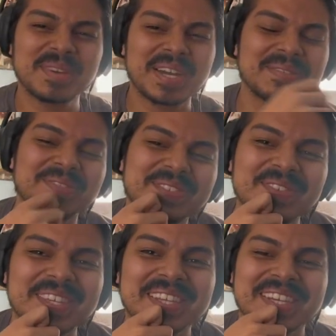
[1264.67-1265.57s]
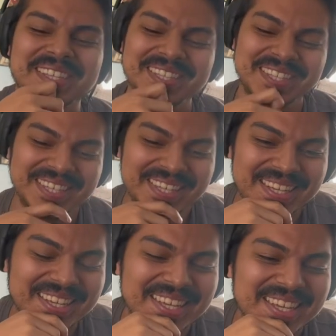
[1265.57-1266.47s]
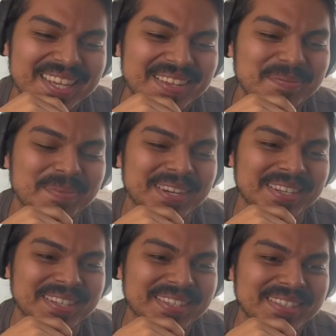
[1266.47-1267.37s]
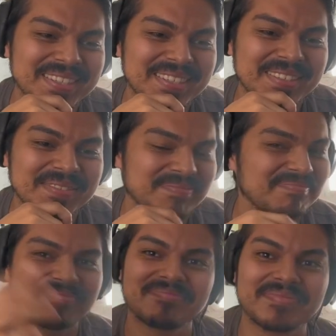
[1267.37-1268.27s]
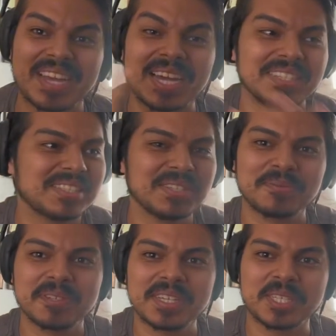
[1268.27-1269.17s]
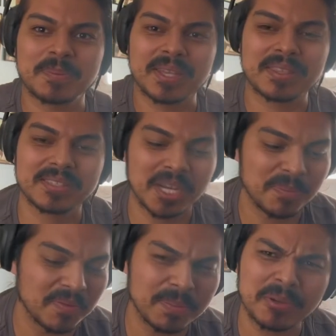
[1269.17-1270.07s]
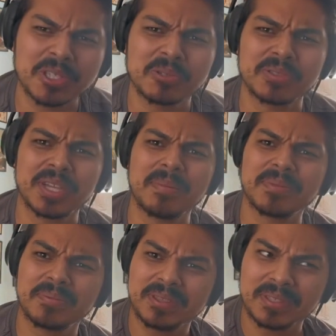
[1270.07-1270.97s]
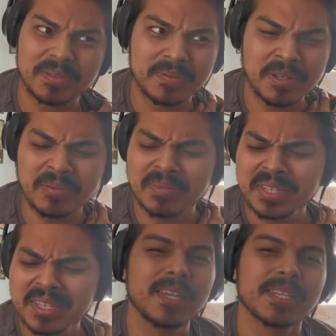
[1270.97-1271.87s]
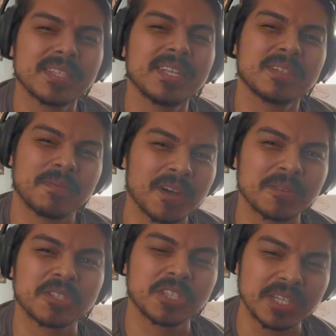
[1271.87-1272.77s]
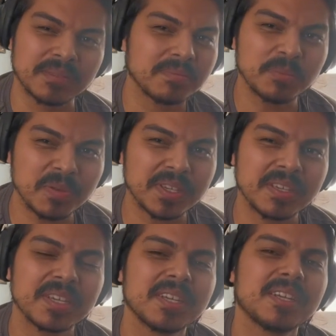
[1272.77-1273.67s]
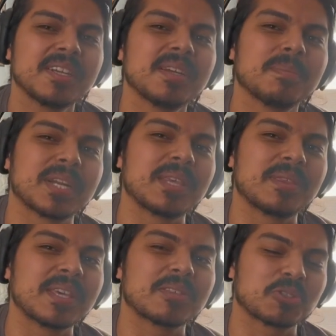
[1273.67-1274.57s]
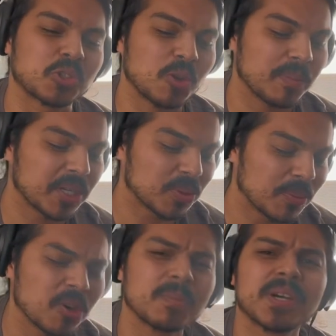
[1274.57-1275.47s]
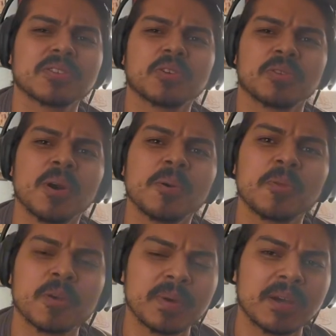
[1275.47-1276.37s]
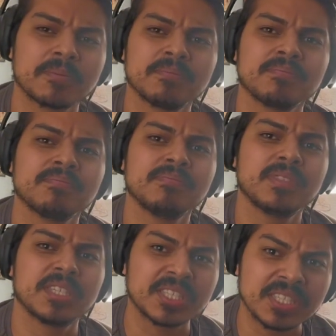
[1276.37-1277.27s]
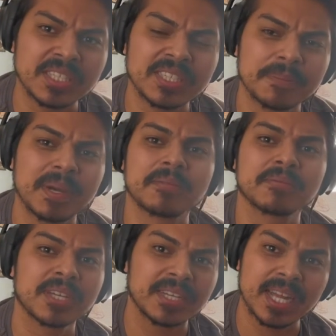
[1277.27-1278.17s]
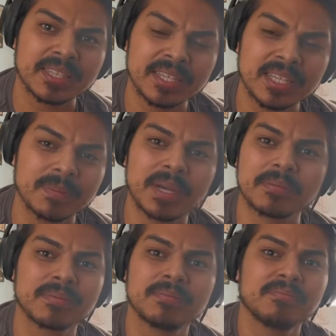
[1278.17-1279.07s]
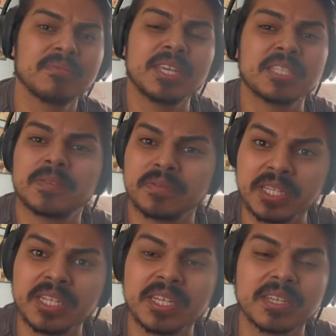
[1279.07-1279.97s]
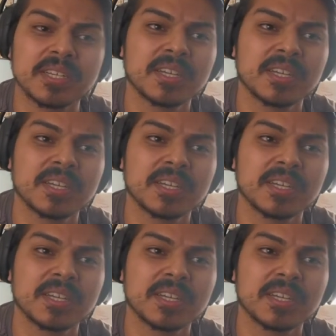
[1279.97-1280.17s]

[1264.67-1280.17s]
of doing that. But I just didn't really expect this type of emotional depth with this film. Yes, it's a father-son movie, but I think there's so much more about growth, about distance, about connecting, about things fleeting,